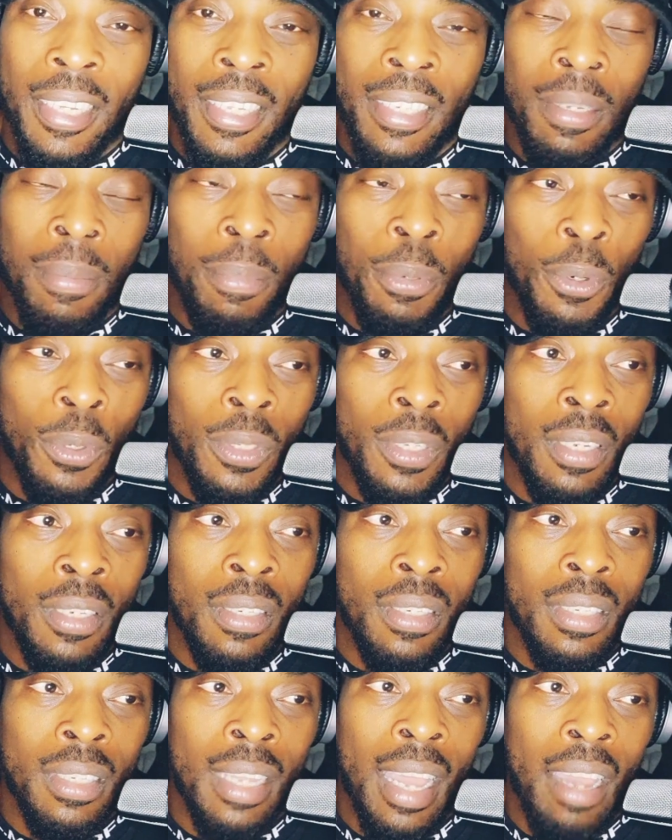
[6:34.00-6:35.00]
It's
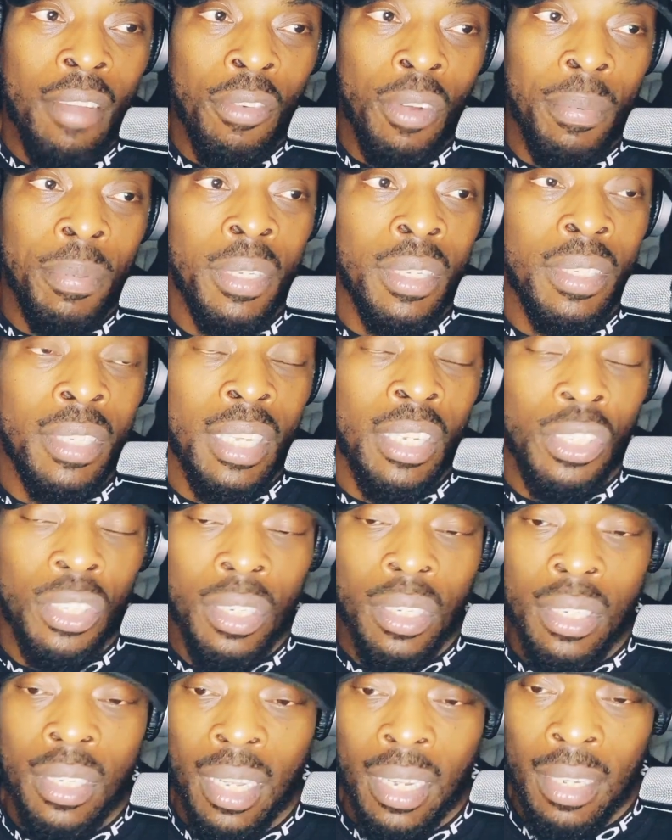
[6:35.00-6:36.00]
important to have
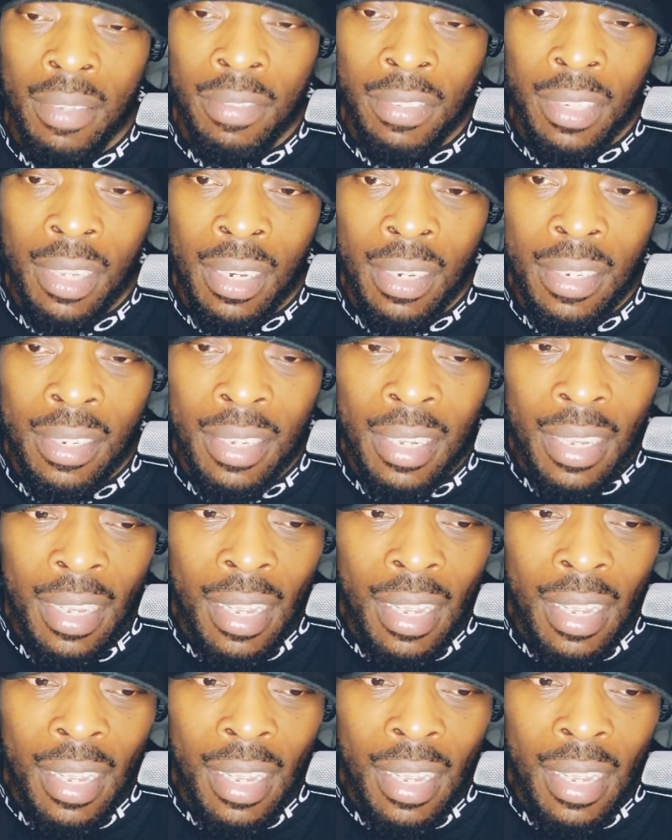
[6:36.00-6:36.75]
representation, like I've said.